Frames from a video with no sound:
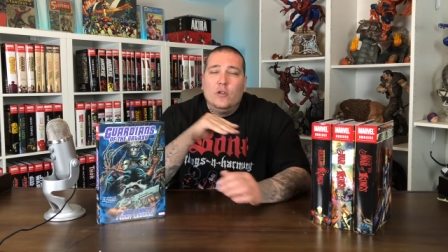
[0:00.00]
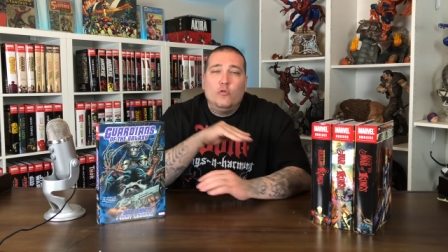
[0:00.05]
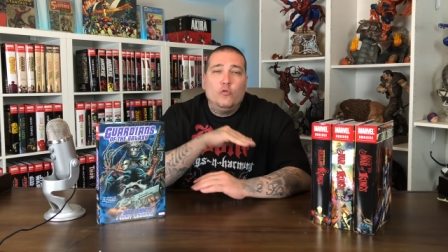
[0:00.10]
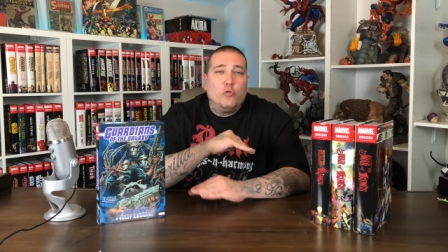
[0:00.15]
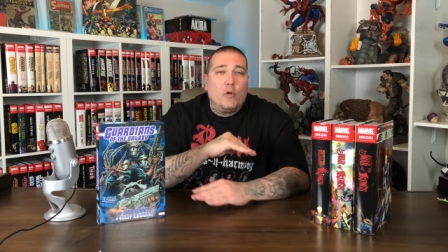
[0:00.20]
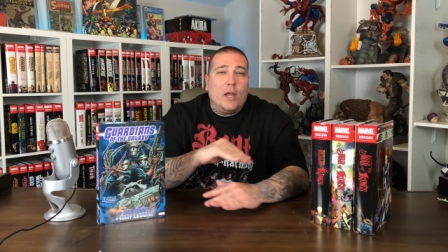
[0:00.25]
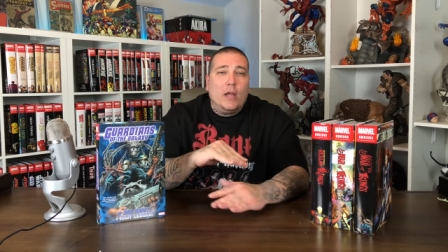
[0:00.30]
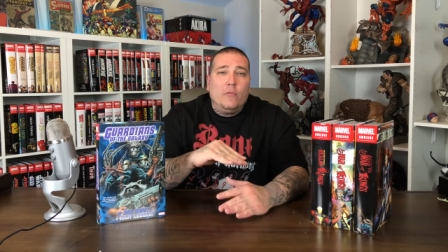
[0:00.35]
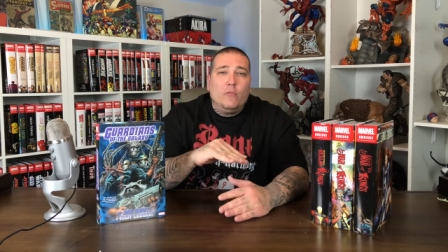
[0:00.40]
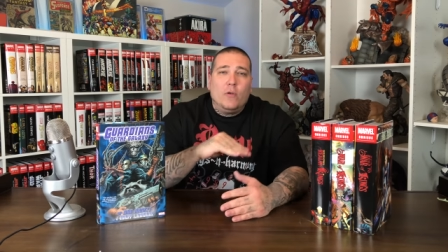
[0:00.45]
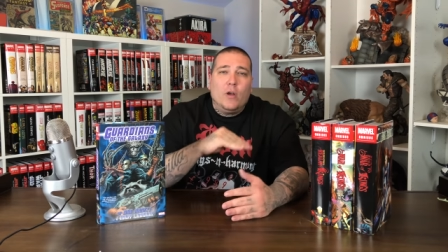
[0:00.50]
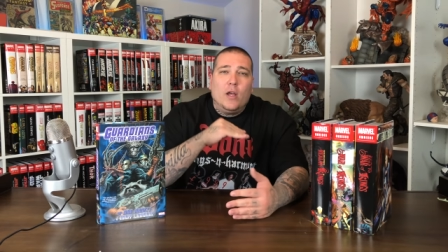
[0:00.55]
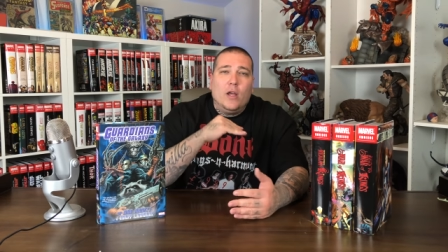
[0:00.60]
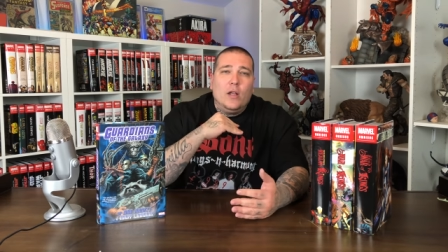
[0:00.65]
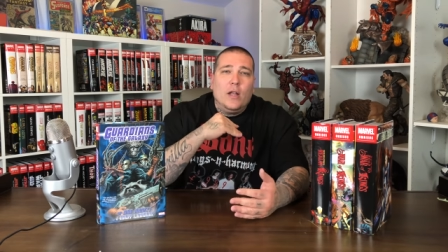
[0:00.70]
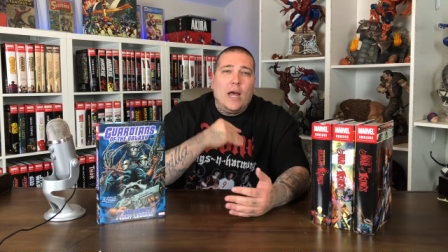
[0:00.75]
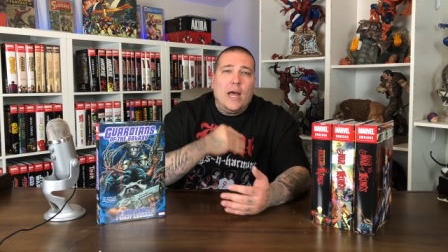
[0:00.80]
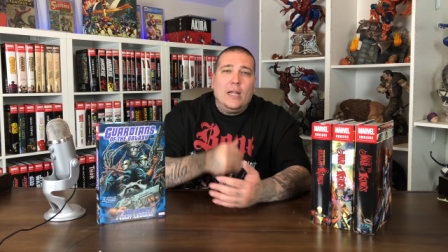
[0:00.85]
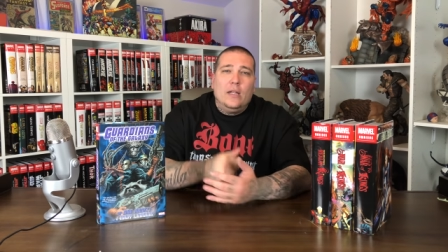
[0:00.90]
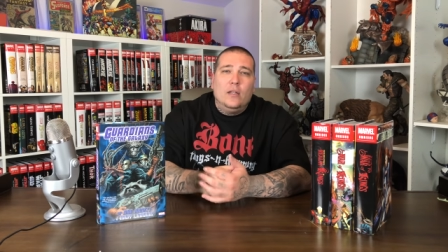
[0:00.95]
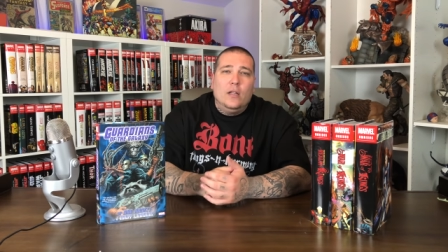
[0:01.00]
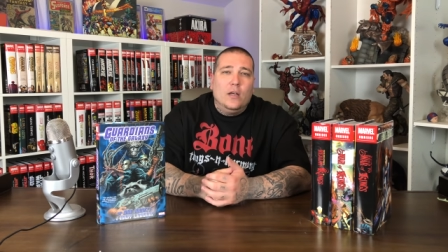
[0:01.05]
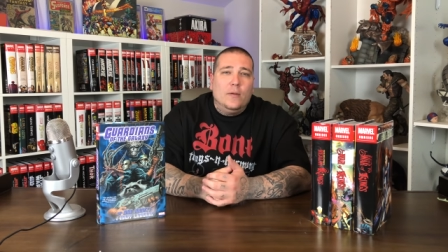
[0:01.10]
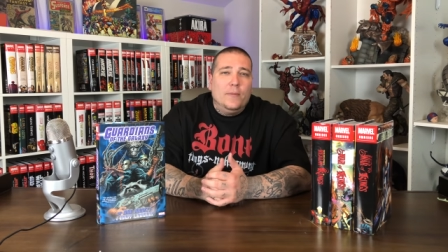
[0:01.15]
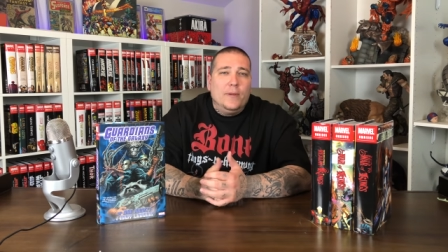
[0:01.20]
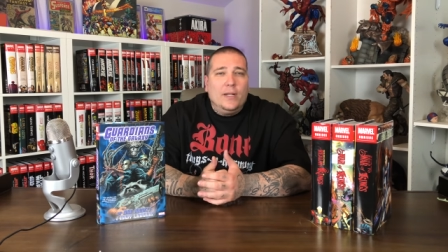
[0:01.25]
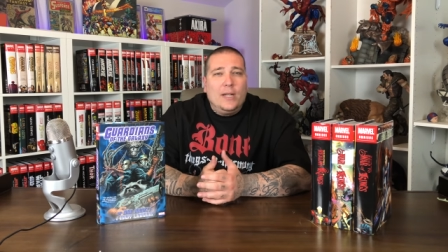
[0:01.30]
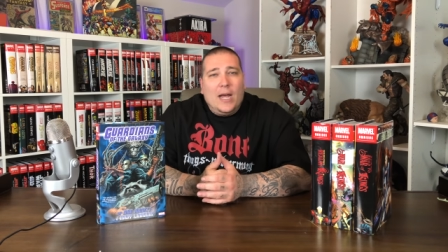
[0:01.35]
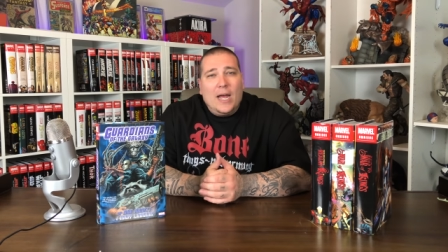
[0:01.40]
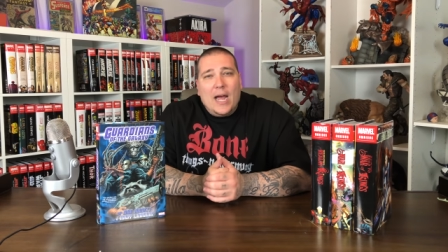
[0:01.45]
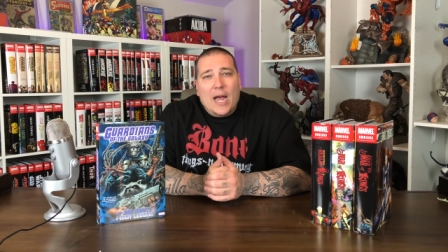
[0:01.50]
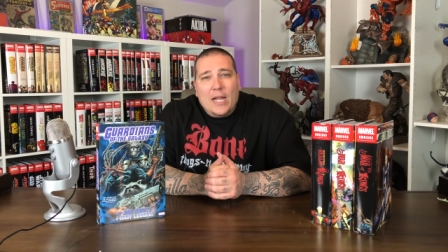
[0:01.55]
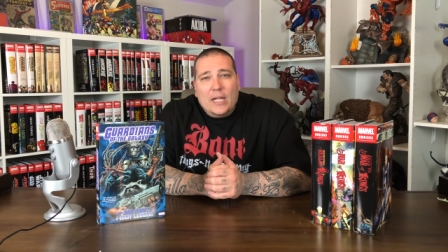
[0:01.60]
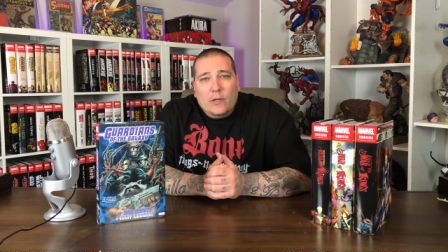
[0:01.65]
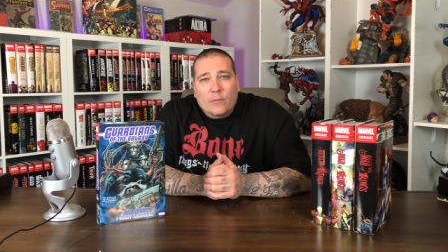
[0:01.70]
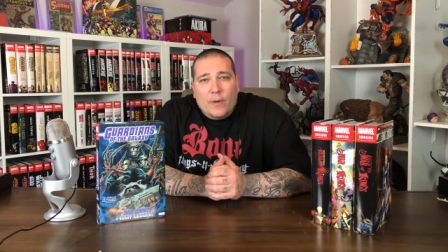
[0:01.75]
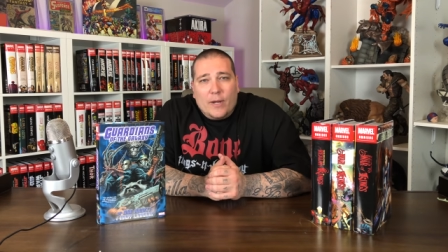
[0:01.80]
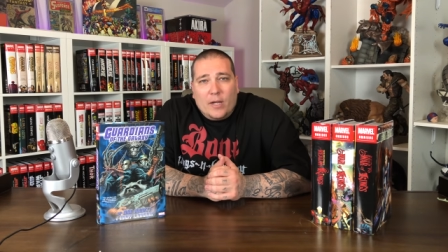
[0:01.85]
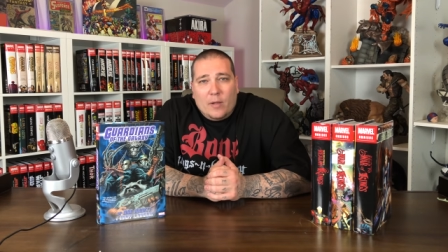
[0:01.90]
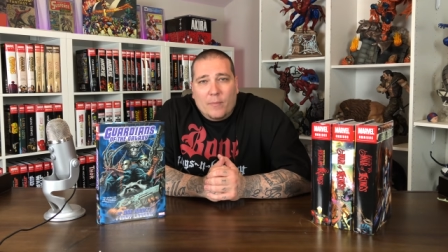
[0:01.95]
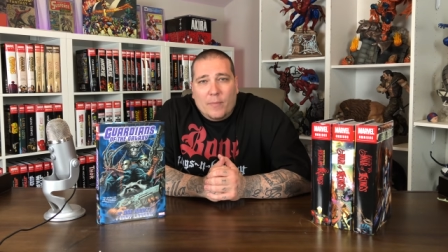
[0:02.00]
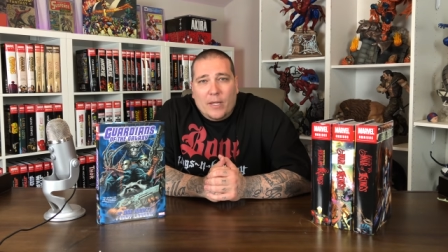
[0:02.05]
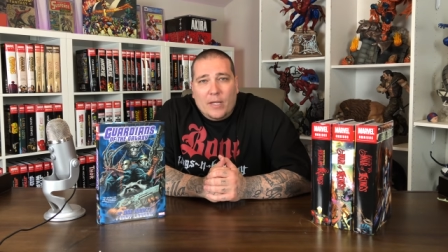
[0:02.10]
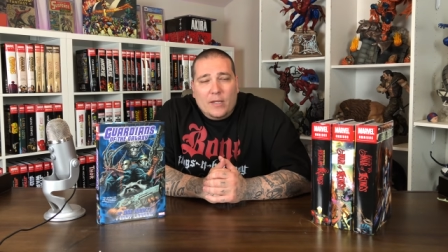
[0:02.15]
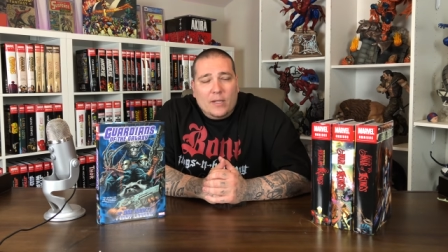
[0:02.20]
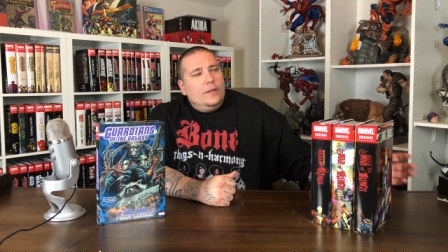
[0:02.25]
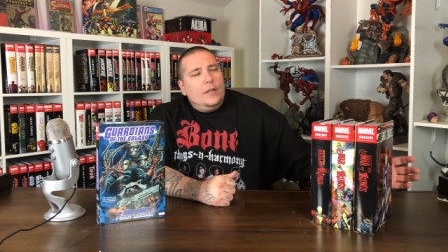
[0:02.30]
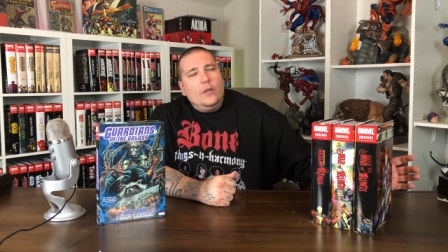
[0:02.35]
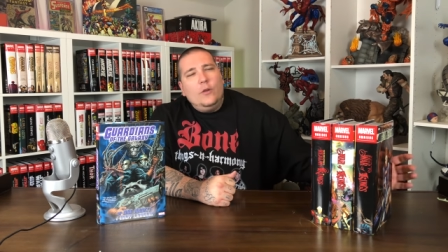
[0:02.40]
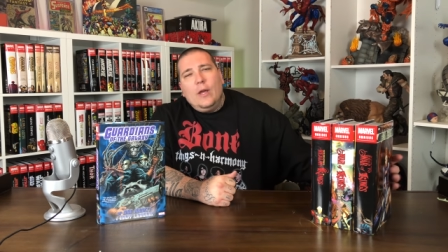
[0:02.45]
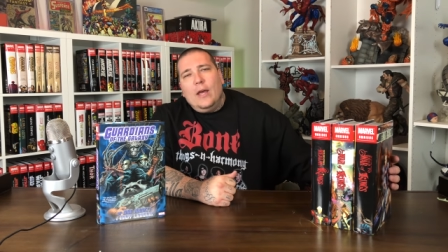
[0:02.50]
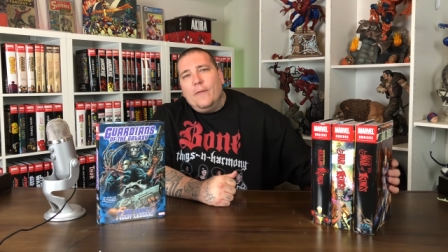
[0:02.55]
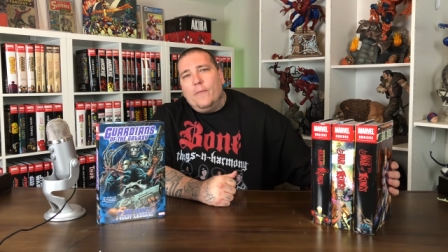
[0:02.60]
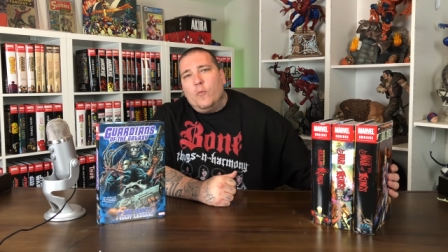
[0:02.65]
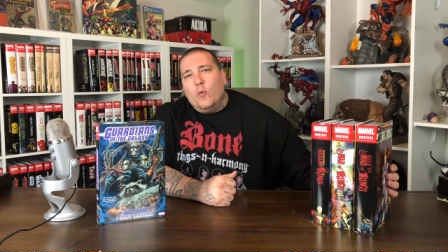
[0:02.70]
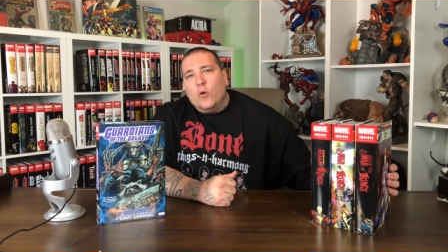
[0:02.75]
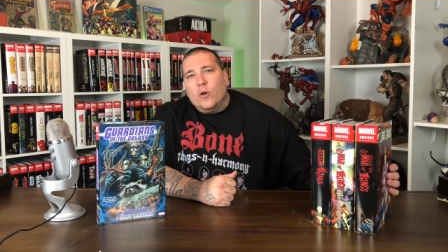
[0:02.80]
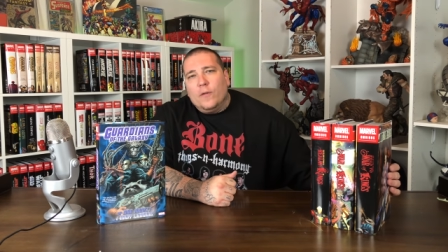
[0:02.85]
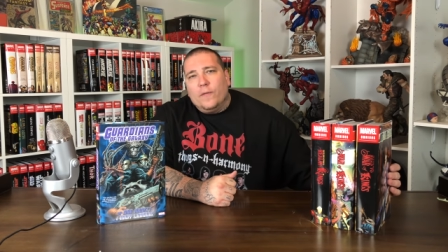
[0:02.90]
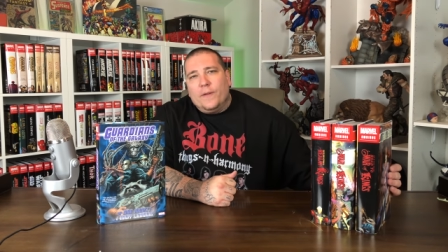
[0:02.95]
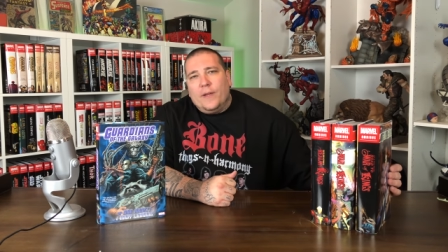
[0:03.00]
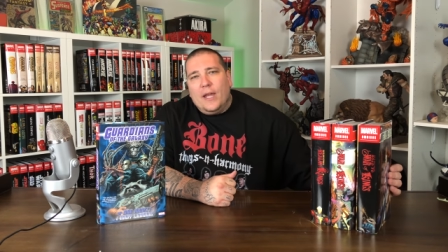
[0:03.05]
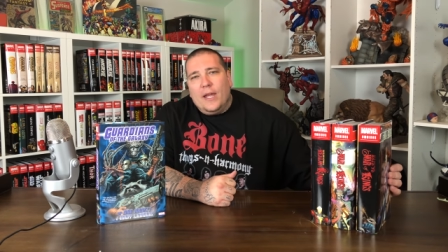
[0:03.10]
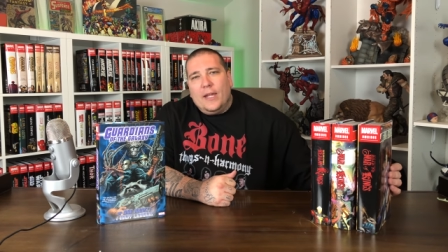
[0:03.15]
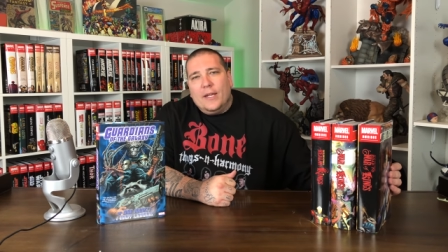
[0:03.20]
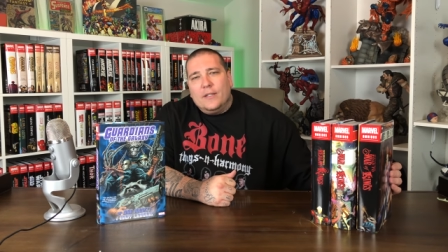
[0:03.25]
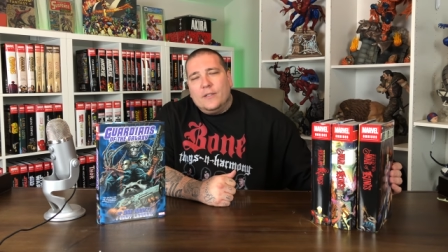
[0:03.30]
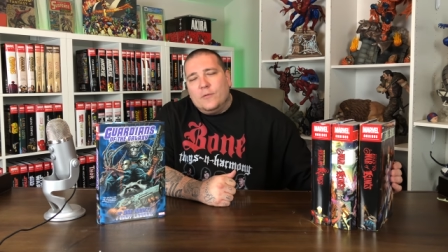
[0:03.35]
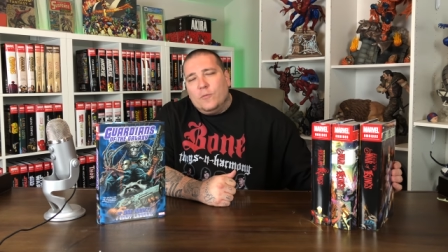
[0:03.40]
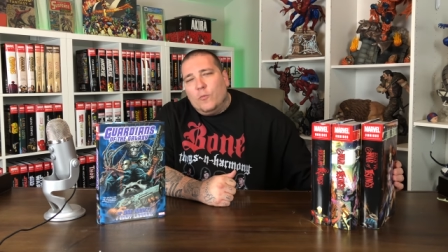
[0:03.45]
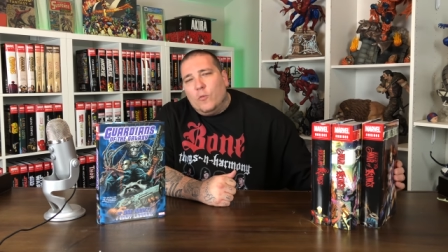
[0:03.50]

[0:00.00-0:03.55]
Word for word: Great run. I love it. I highly recommend it. Then you have War of Kings.